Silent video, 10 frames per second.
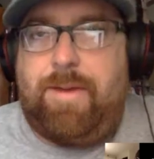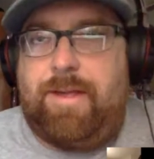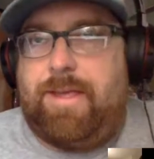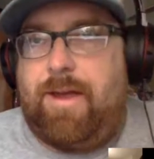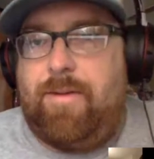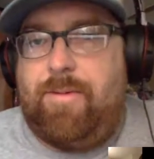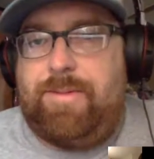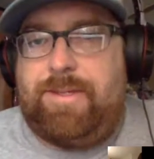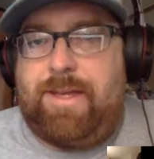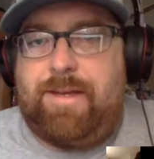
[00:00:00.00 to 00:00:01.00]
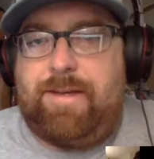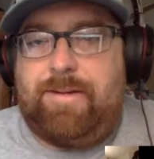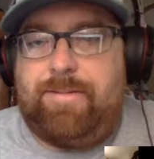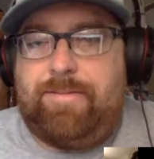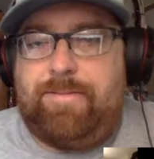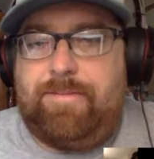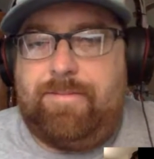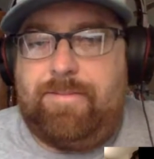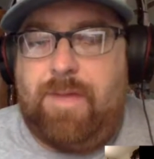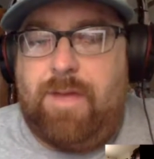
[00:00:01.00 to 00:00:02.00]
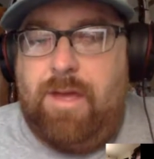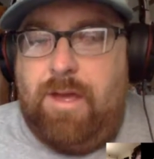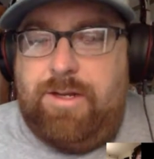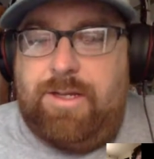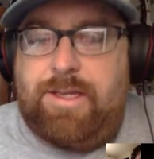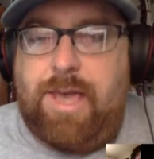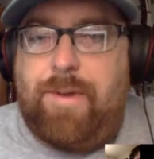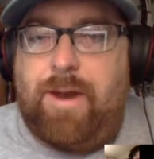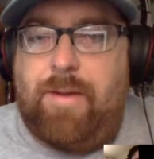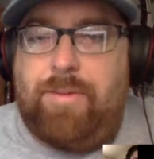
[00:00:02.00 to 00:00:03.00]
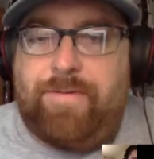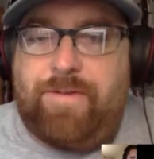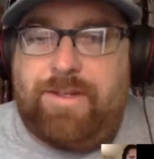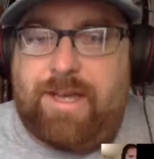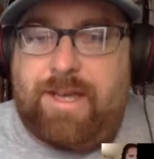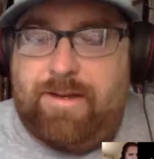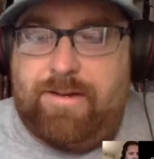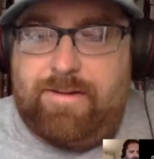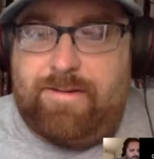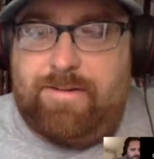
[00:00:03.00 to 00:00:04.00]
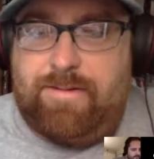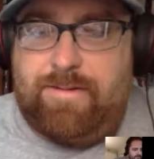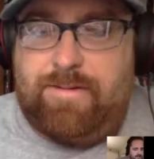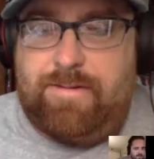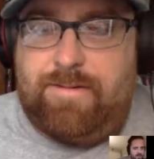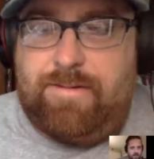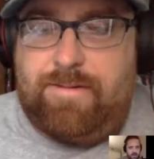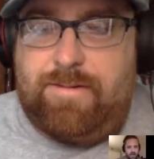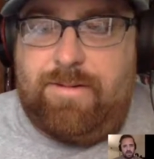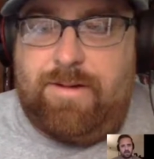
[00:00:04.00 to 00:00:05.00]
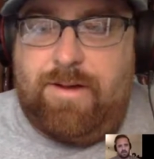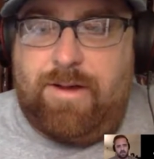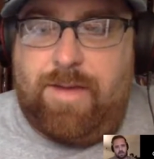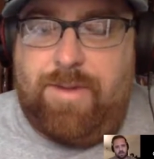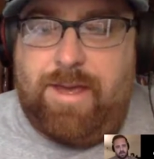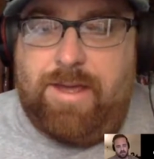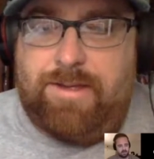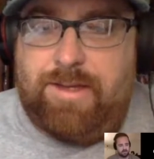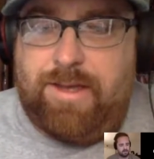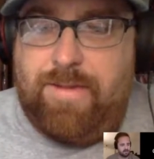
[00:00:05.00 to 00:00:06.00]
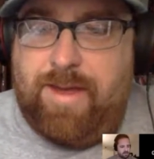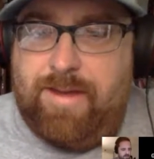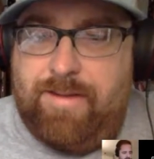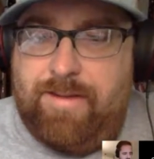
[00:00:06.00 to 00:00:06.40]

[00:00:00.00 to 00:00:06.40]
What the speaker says: be a terrible mistake. Just keep it unplugged for a second. Okay, B, can you still hear me?